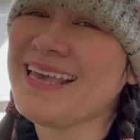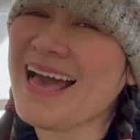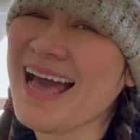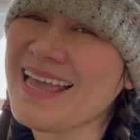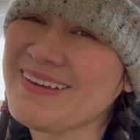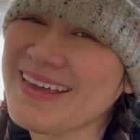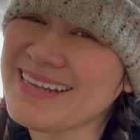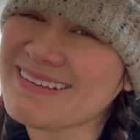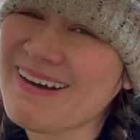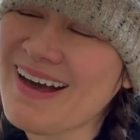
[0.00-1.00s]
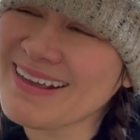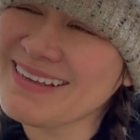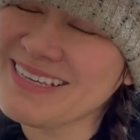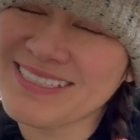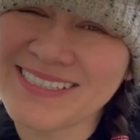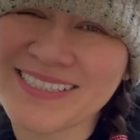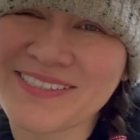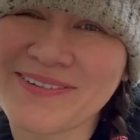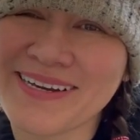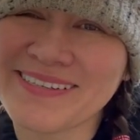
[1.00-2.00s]
Yeah, you can talk. She's
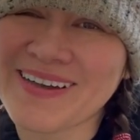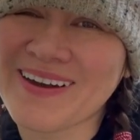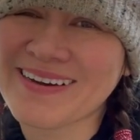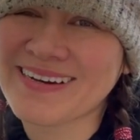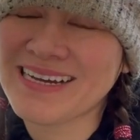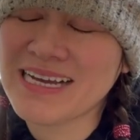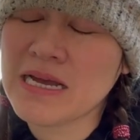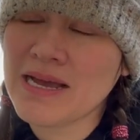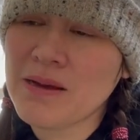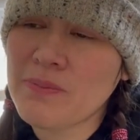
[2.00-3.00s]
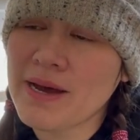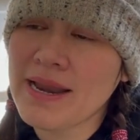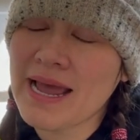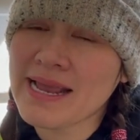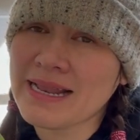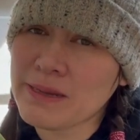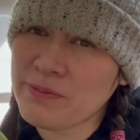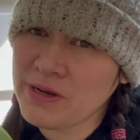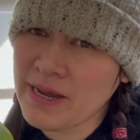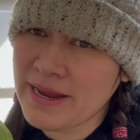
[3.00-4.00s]
quite a talker. But I clip
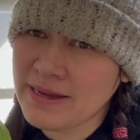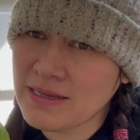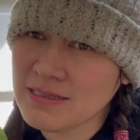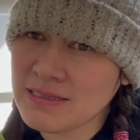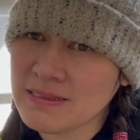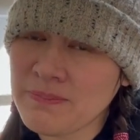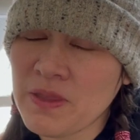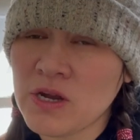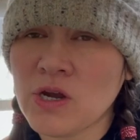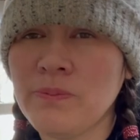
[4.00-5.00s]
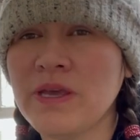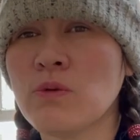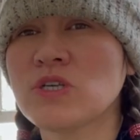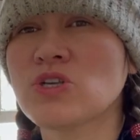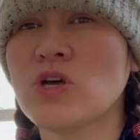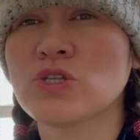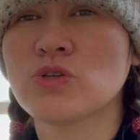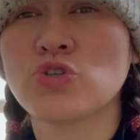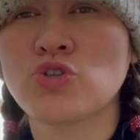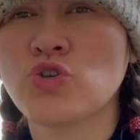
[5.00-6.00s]
her nails. Her beak was also
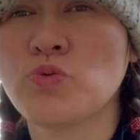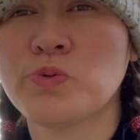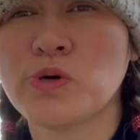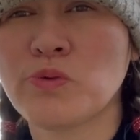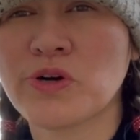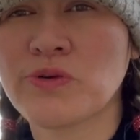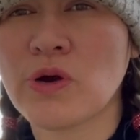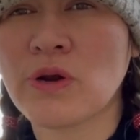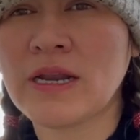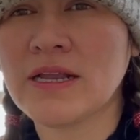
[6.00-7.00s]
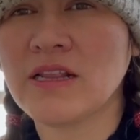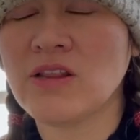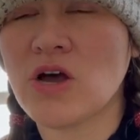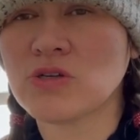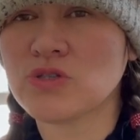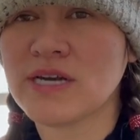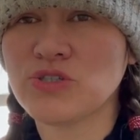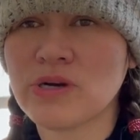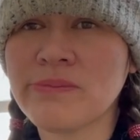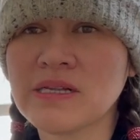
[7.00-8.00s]
super overgrown, a little long, so I
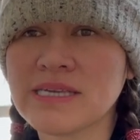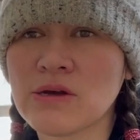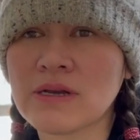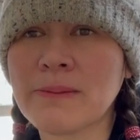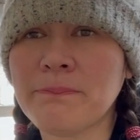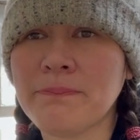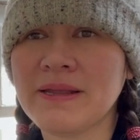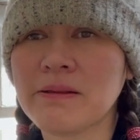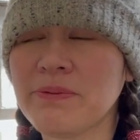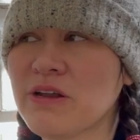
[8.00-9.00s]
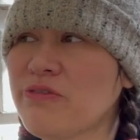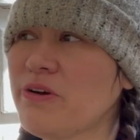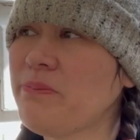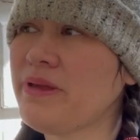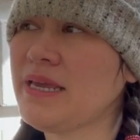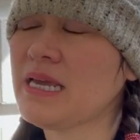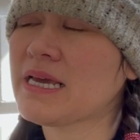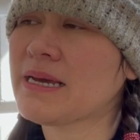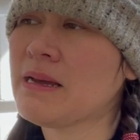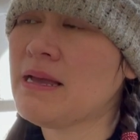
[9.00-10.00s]
dremel down a little bit of her beak.
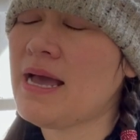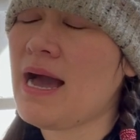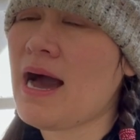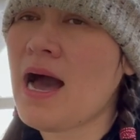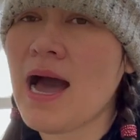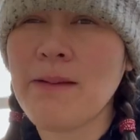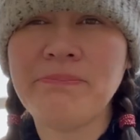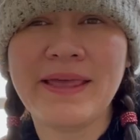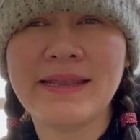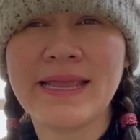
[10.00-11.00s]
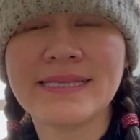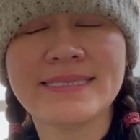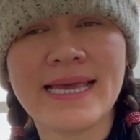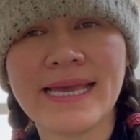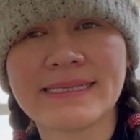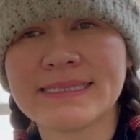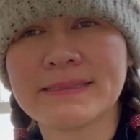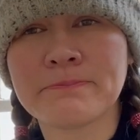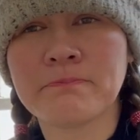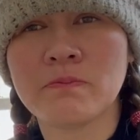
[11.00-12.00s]
Um, and that's it.
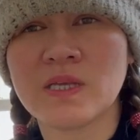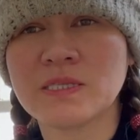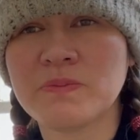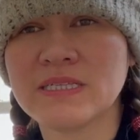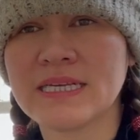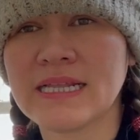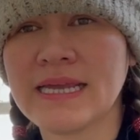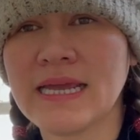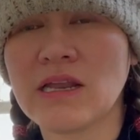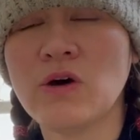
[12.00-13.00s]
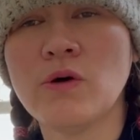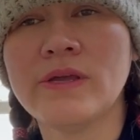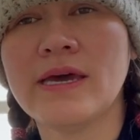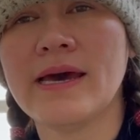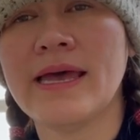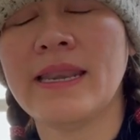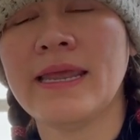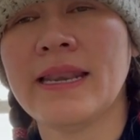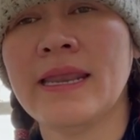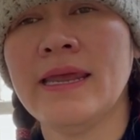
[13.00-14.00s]
That's basically it. Oh yeah, and
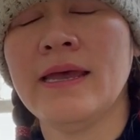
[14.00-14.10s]
then